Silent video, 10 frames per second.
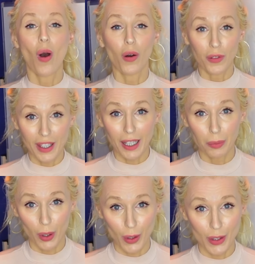of that
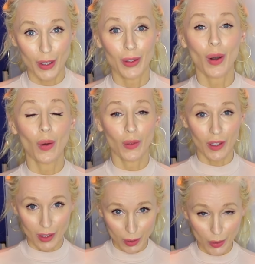person on
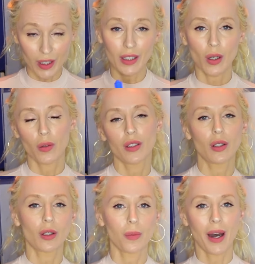the screen of
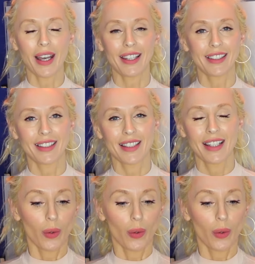your mind.